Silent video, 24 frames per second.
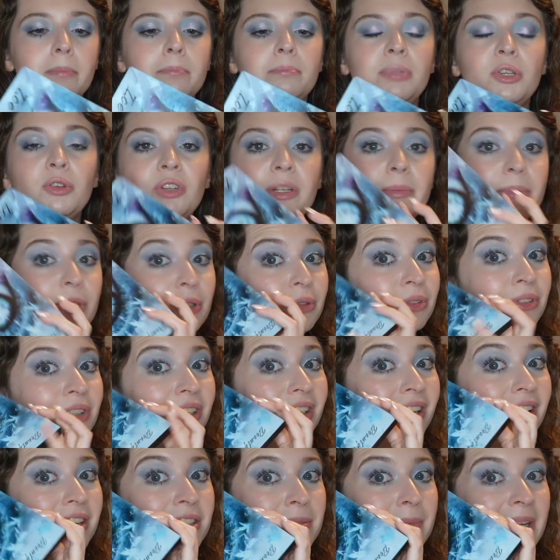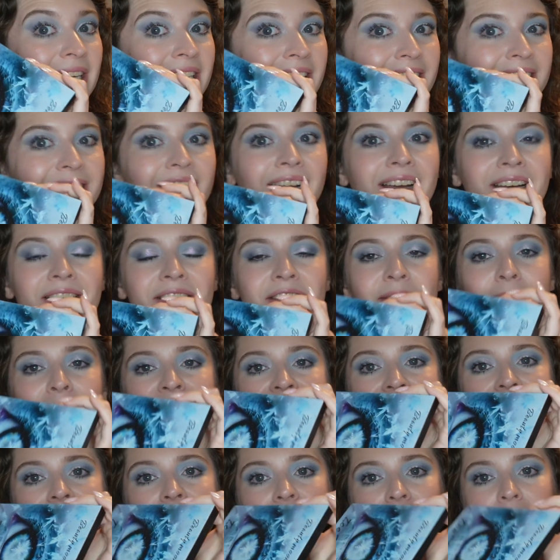Beauty Moon Cosmetics Ice
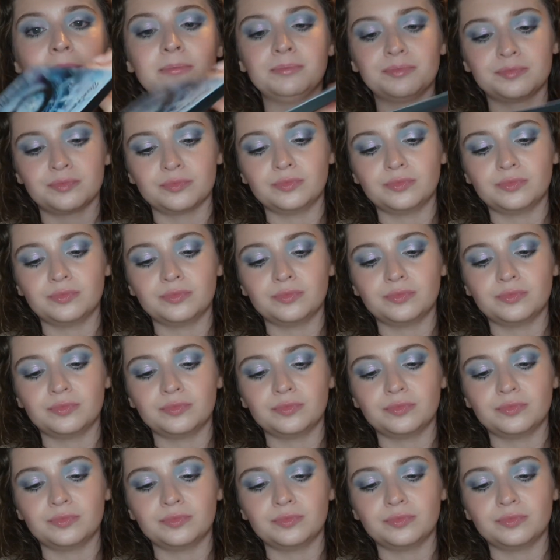Maiden.